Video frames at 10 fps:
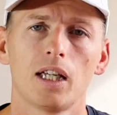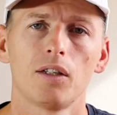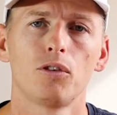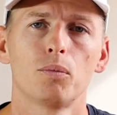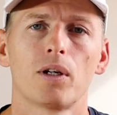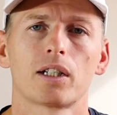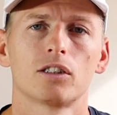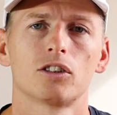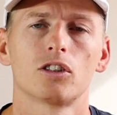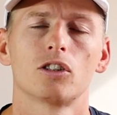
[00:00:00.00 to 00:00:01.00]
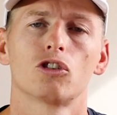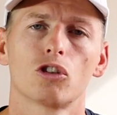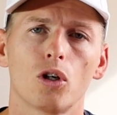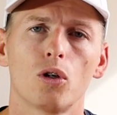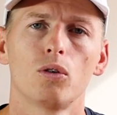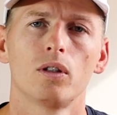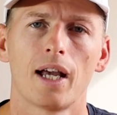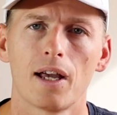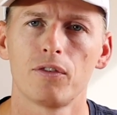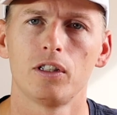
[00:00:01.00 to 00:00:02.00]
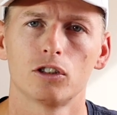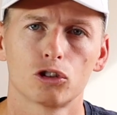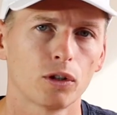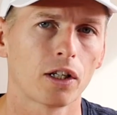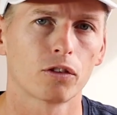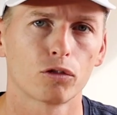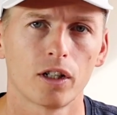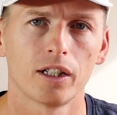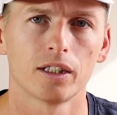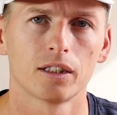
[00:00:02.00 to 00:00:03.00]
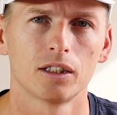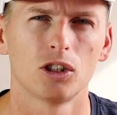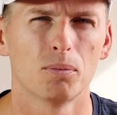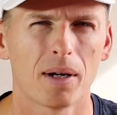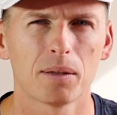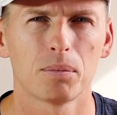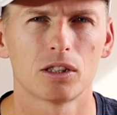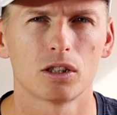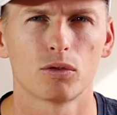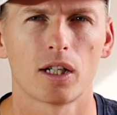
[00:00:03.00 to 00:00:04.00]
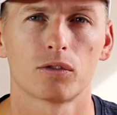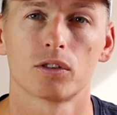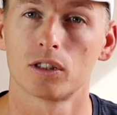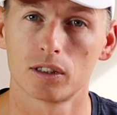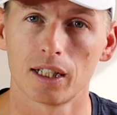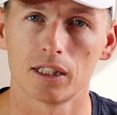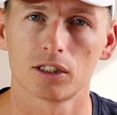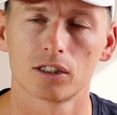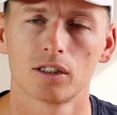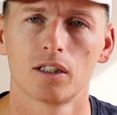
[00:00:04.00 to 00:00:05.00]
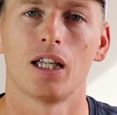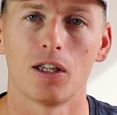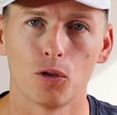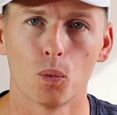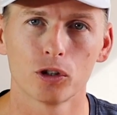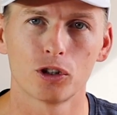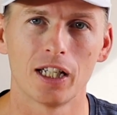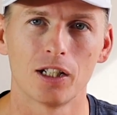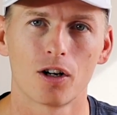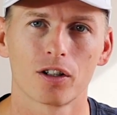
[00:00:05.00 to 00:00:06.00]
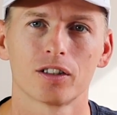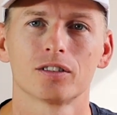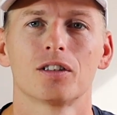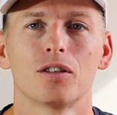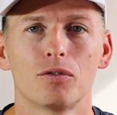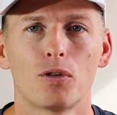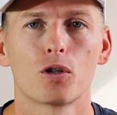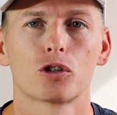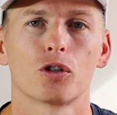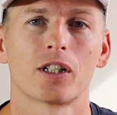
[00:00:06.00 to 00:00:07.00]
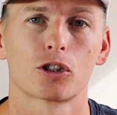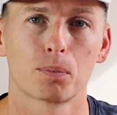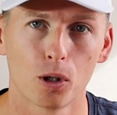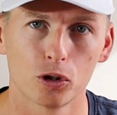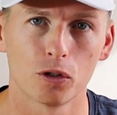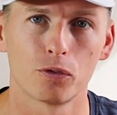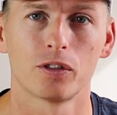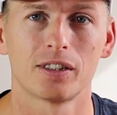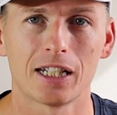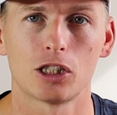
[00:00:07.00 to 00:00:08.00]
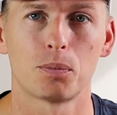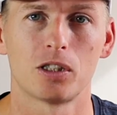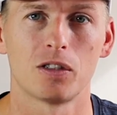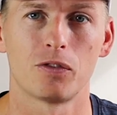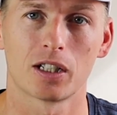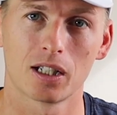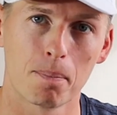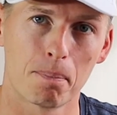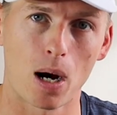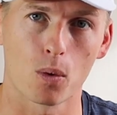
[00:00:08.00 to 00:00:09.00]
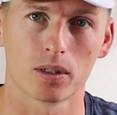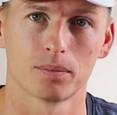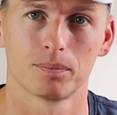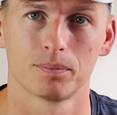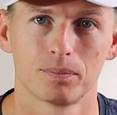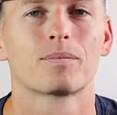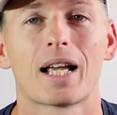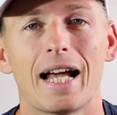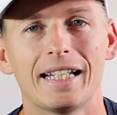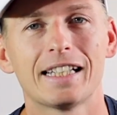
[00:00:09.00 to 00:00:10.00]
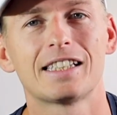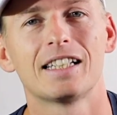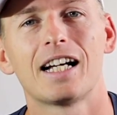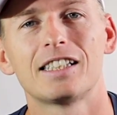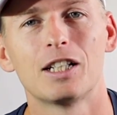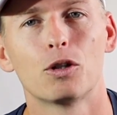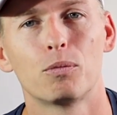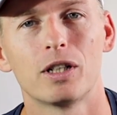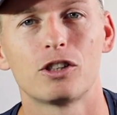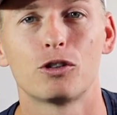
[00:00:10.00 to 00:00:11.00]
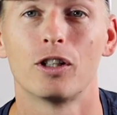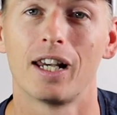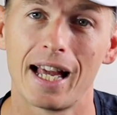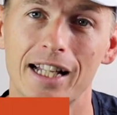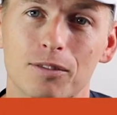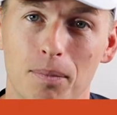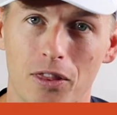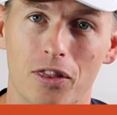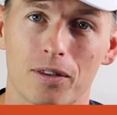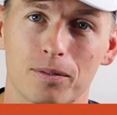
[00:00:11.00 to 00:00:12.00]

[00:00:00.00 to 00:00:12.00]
If you practice slow, heavy strength training, you might miss the transfer to tennis. If you want to hit harder, focus on explosive, tennis specific power. And that's a nice little bridge to the last myth.